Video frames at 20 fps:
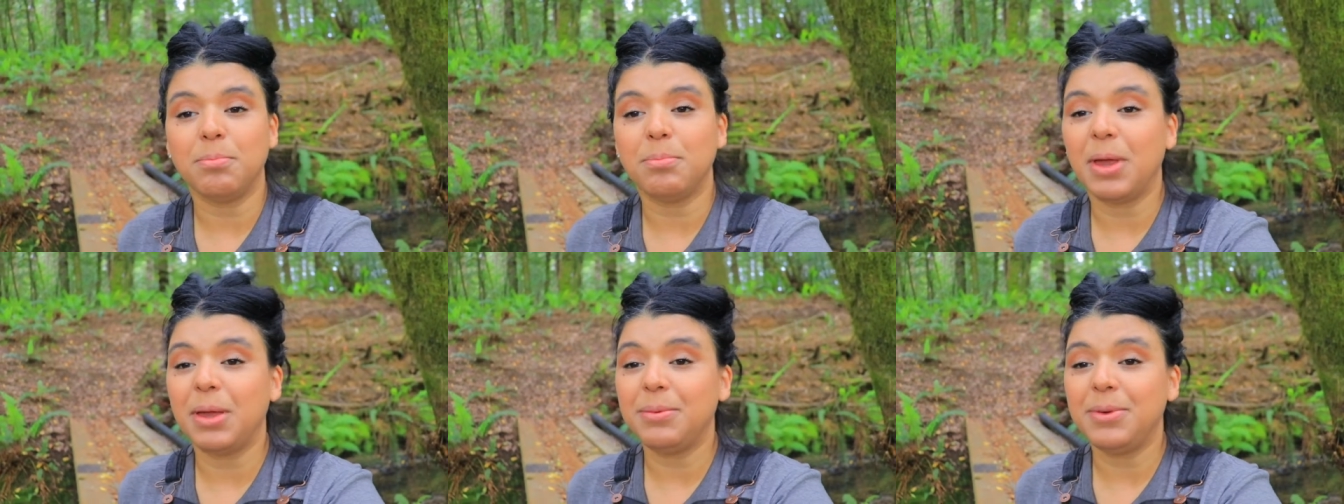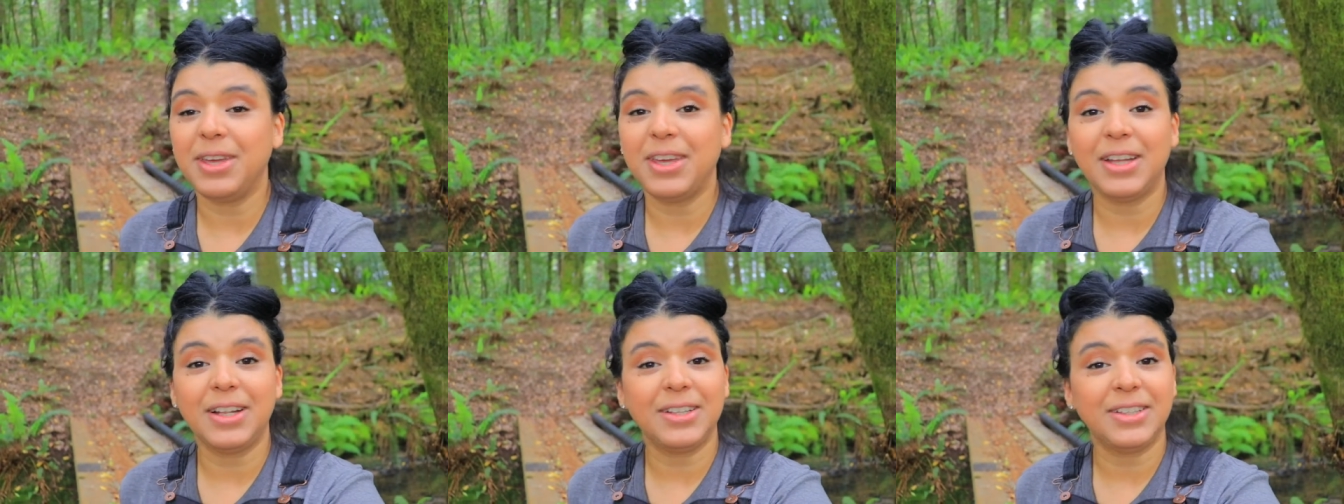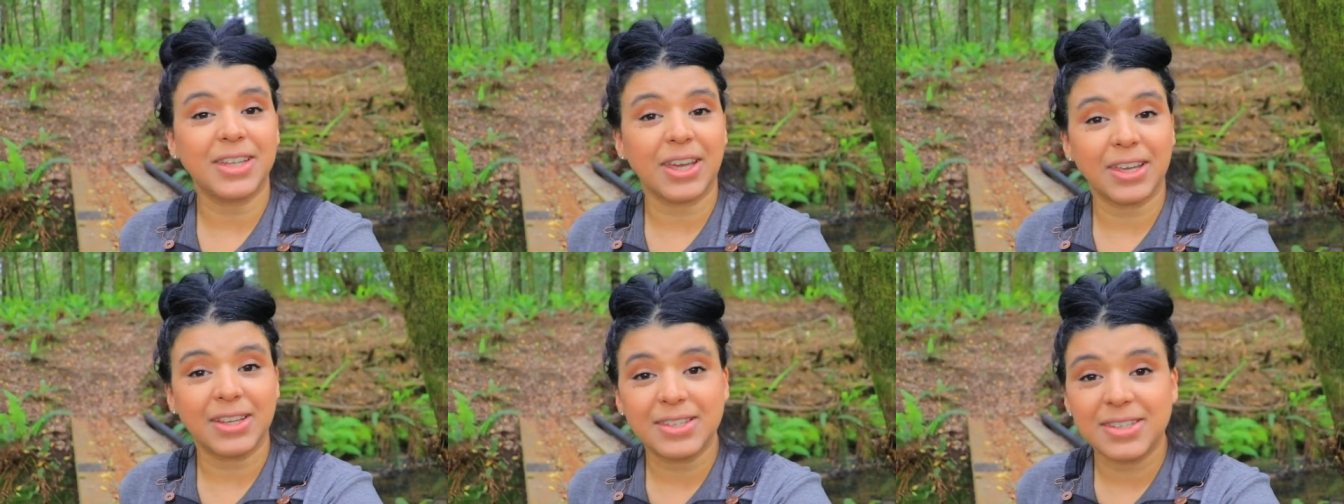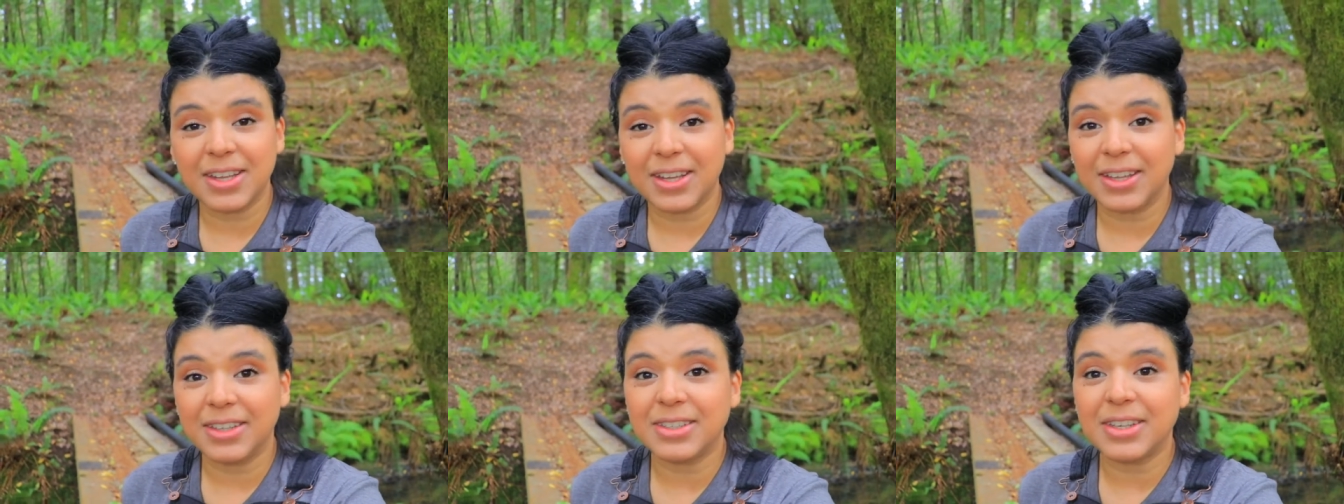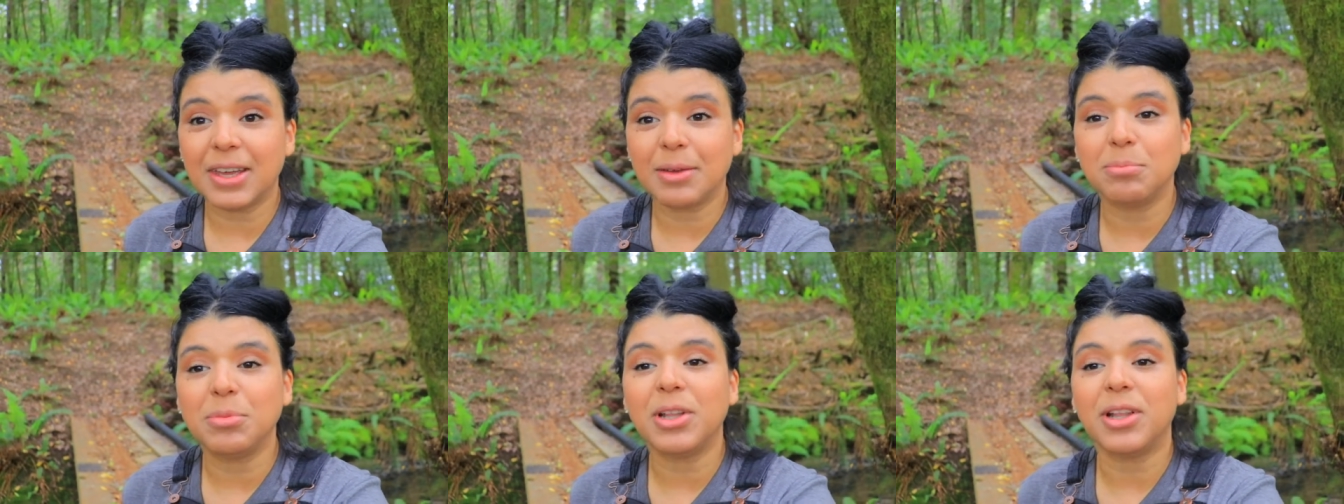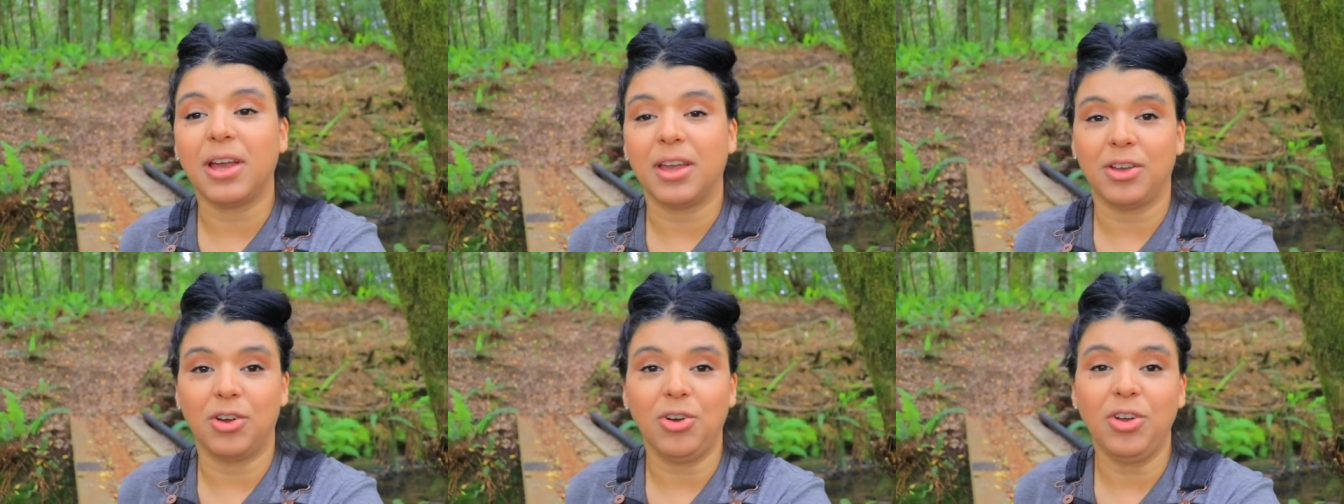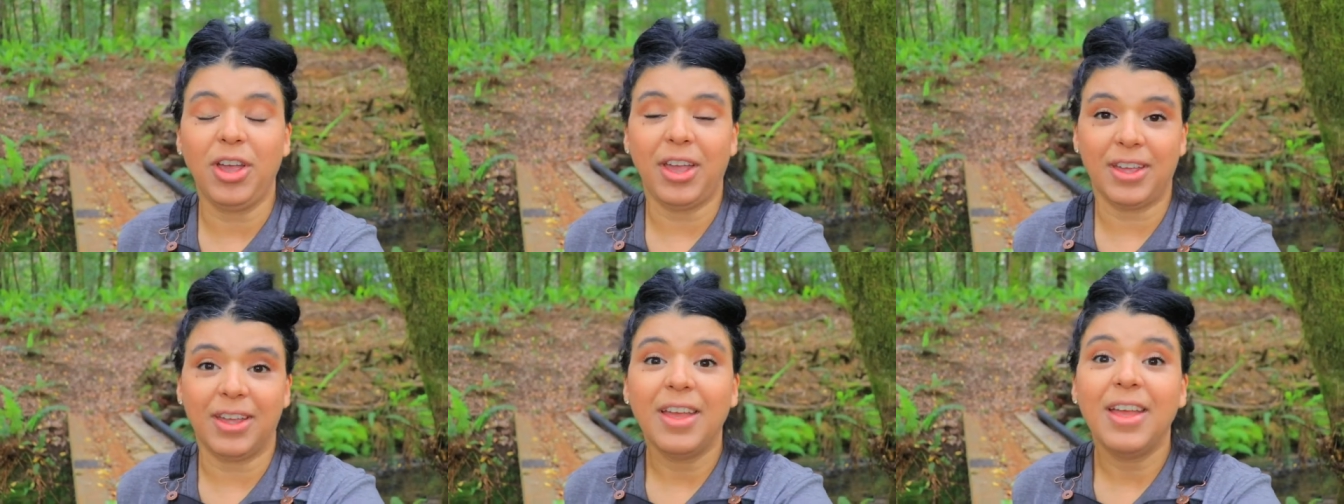Maybe he'll taste it and be like,
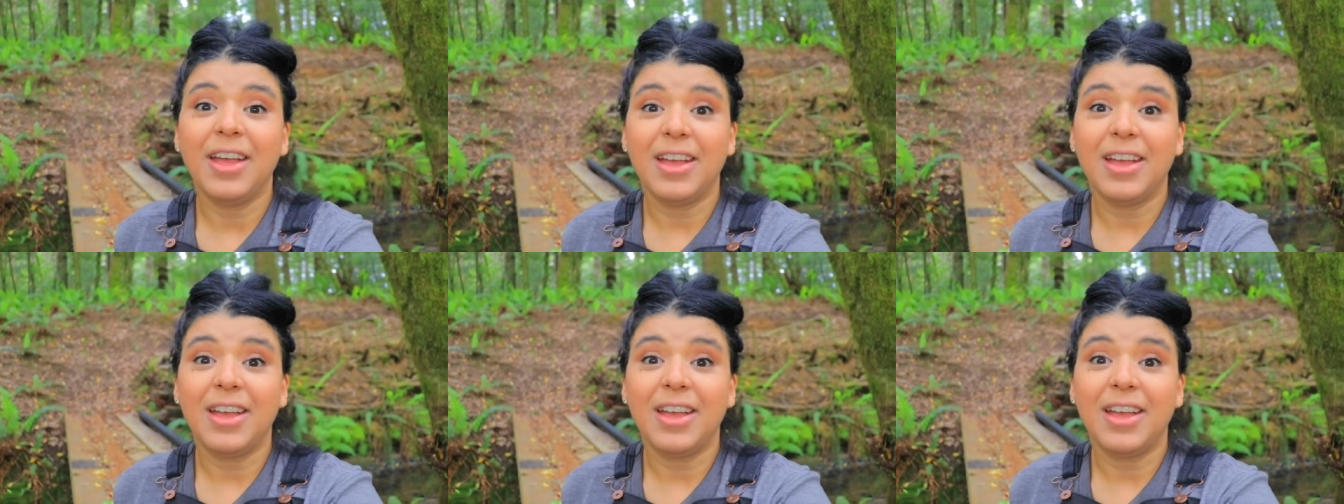okay,